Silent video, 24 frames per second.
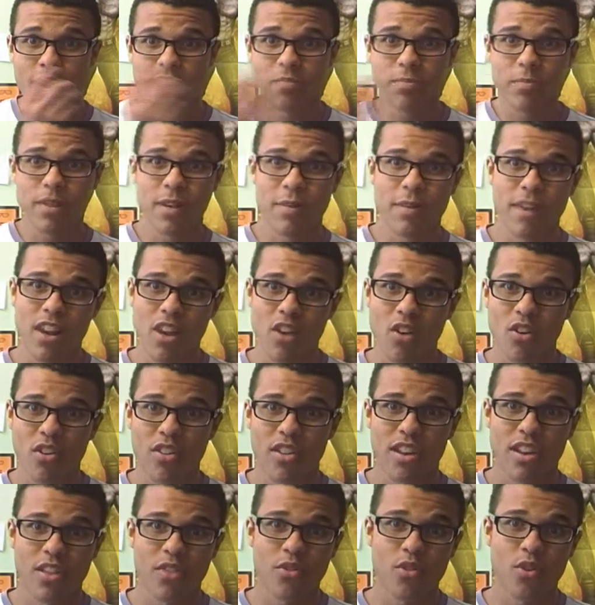It's been a bit
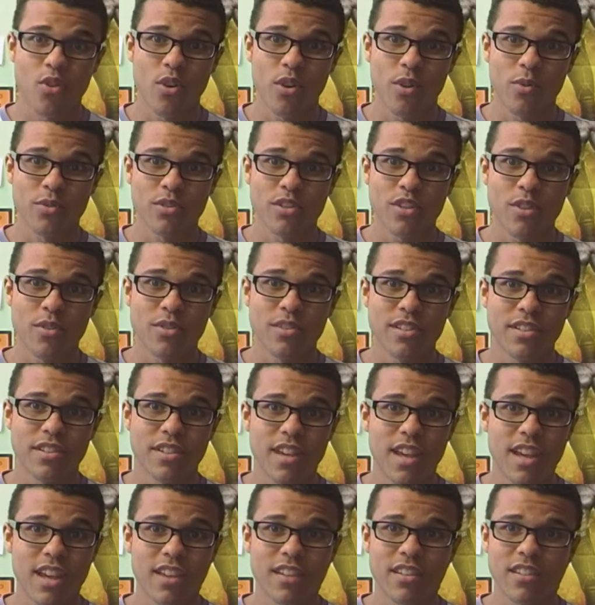longer than I thought it was going to
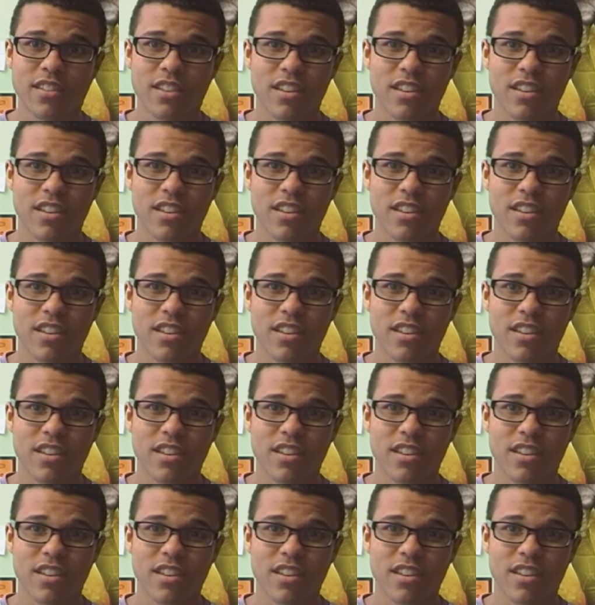take.